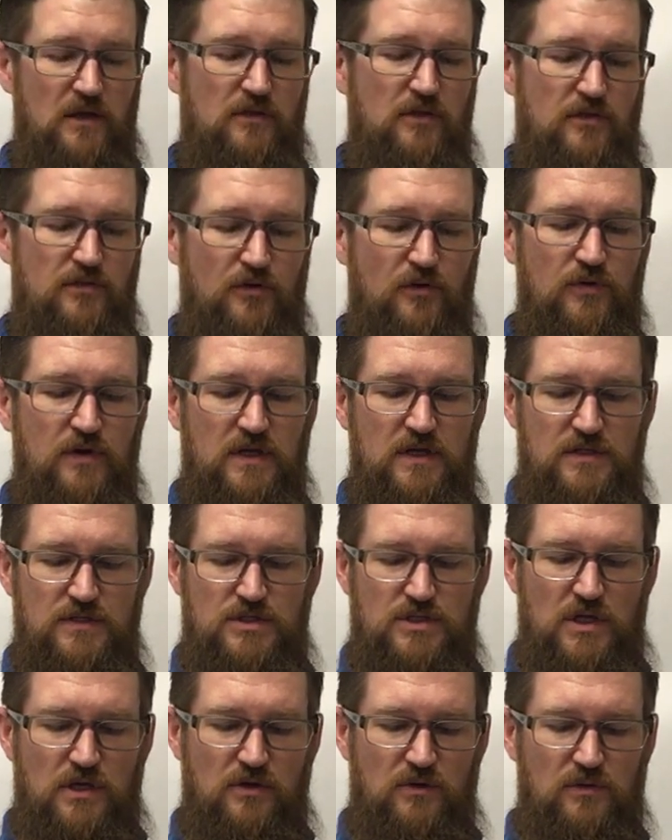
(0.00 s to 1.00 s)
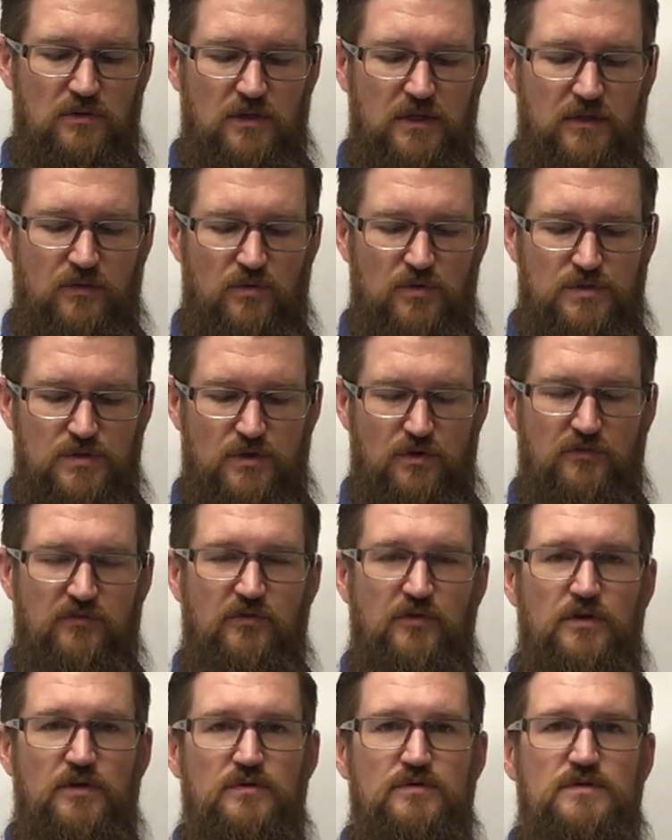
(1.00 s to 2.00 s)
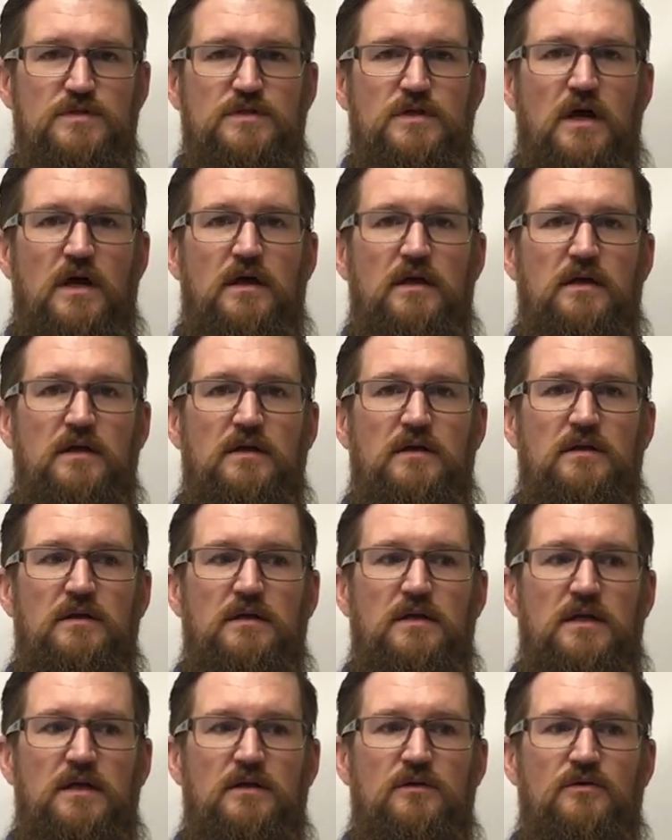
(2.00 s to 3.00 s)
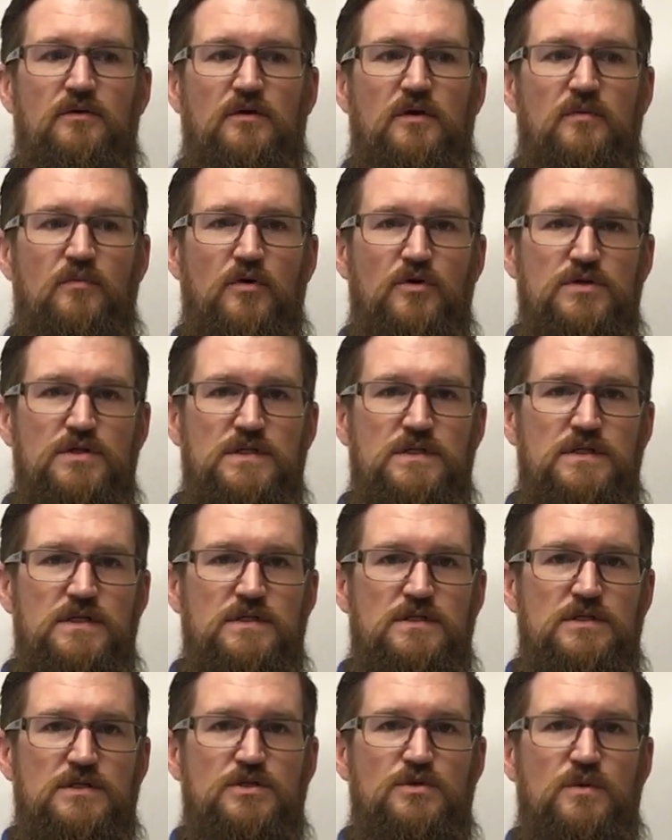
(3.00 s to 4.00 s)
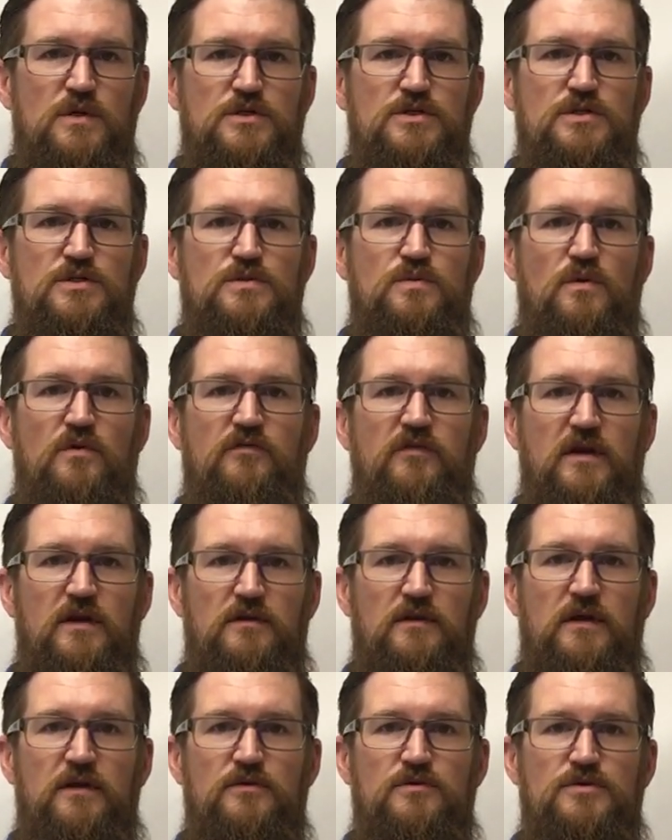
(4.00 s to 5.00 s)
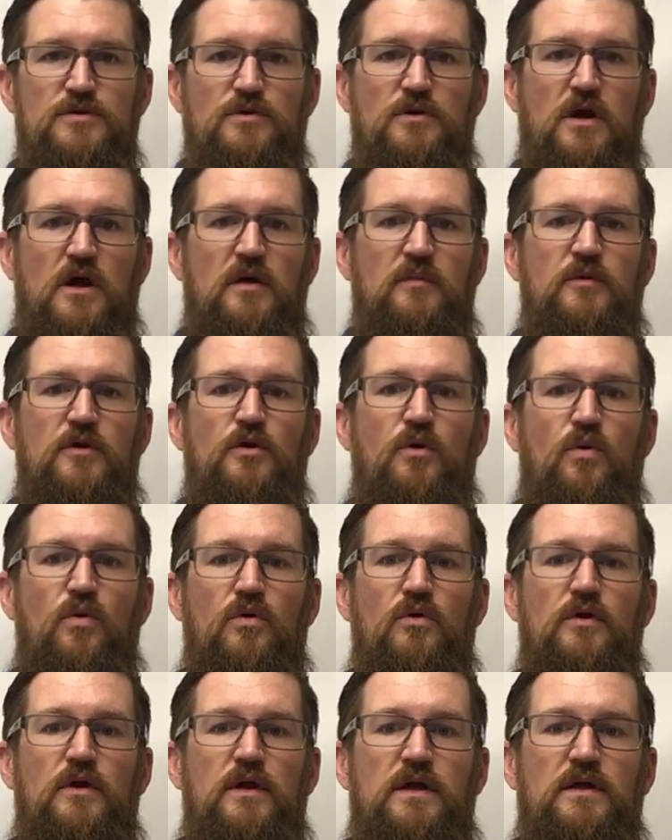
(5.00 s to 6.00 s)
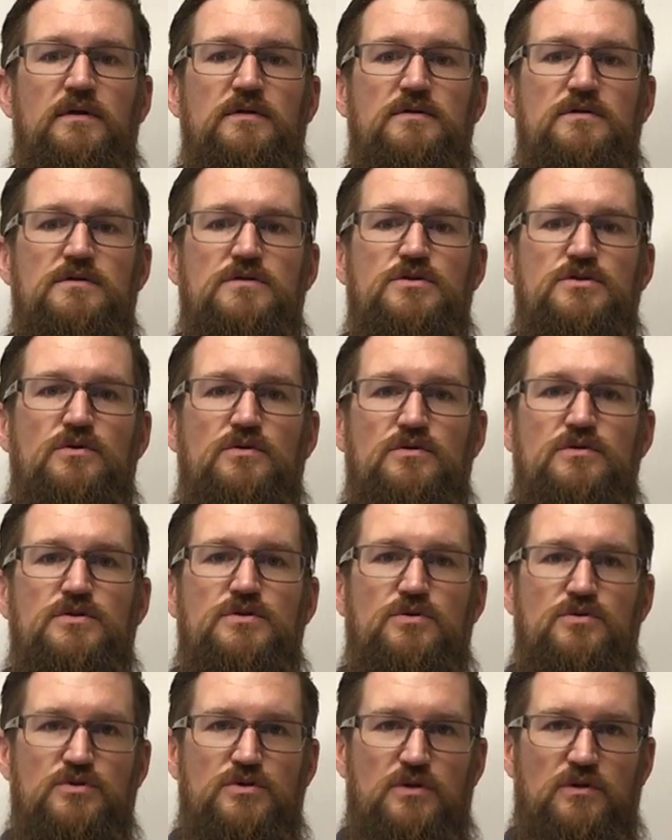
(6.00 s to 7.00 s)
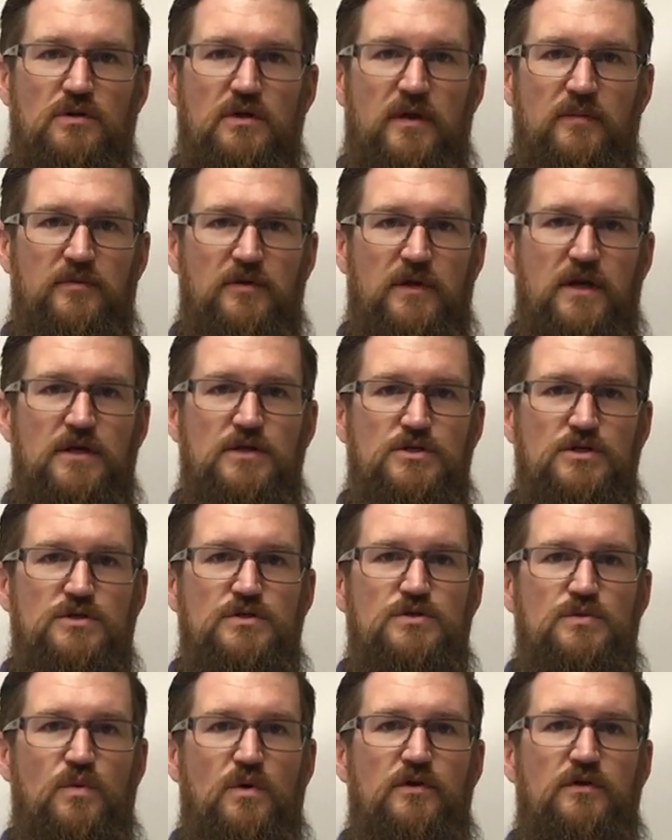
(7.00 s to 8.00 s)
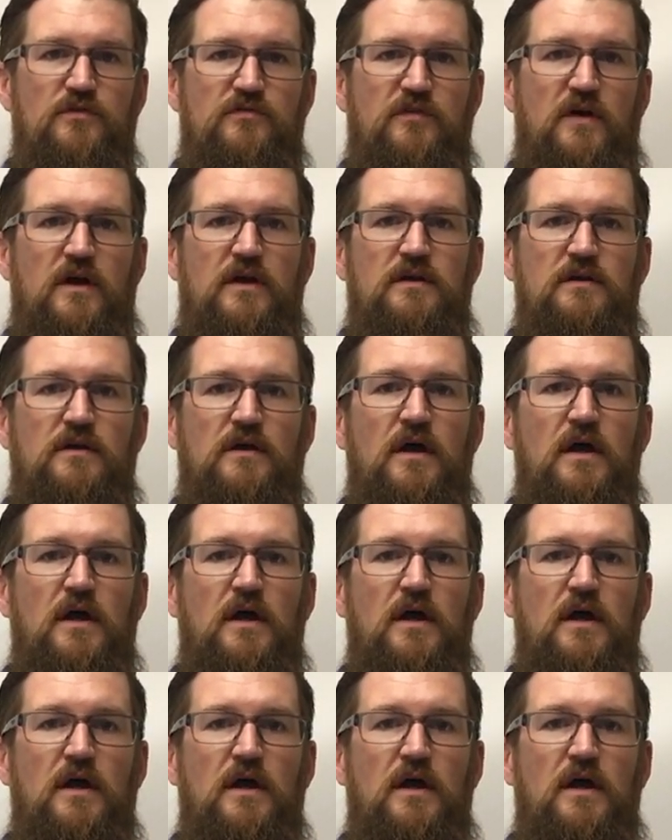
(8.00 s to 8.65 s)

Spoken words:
The 30 is generally reserved for use in either emergency situations where ventilators are common, or in certain surgical applications where you find